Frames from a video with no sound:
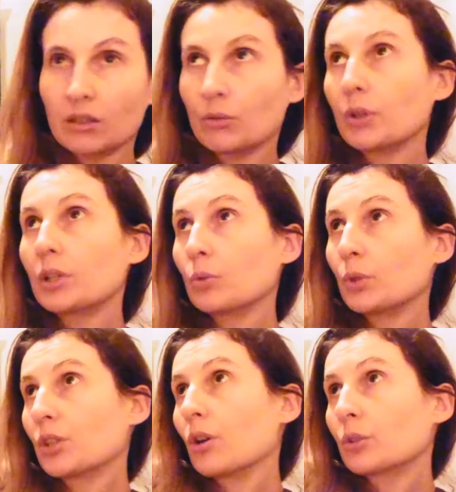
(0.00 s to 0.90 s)
Uh, we,
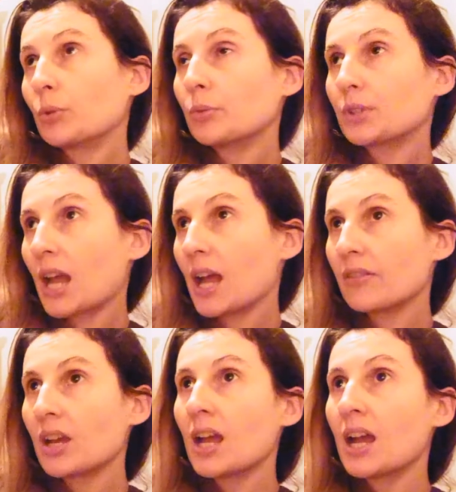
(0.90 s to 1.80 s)
we thought we would
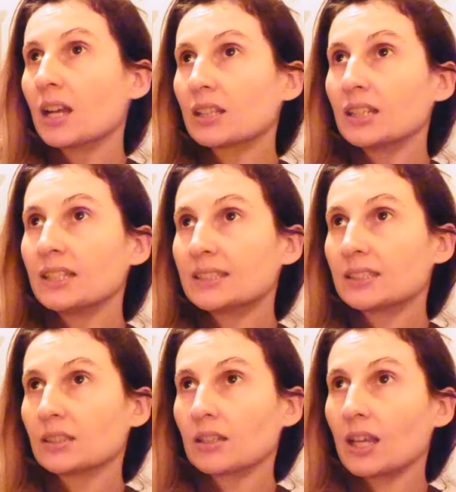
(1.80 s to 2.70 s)
have at
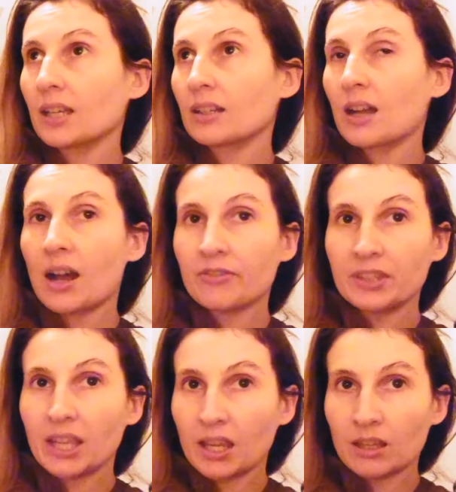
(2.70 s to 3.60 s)
least uh, like half
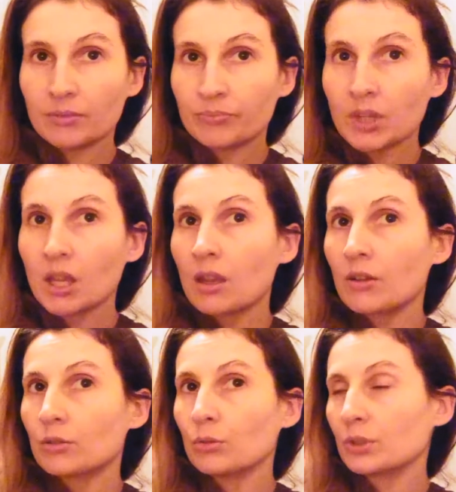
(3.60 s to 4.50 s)
day
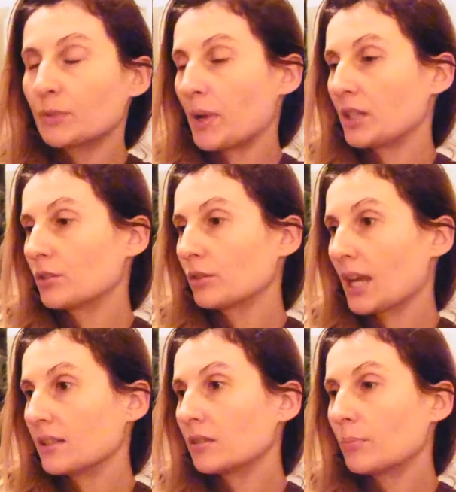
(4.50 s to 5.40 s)
to spend
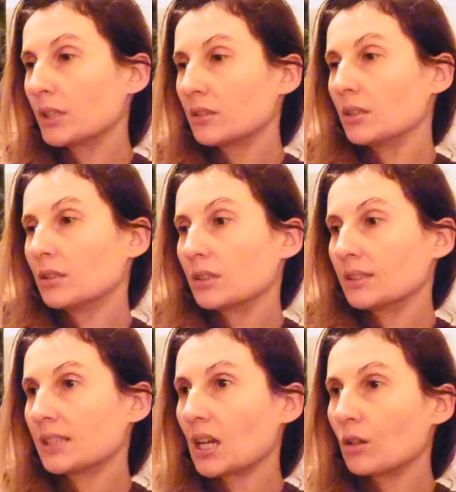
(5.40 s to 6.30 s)
together, but it
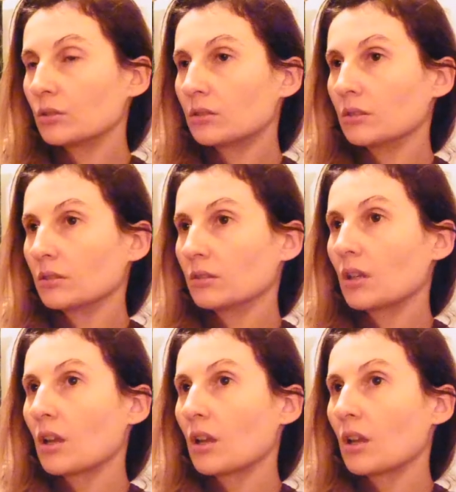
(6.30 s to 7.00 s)
turns out, uh,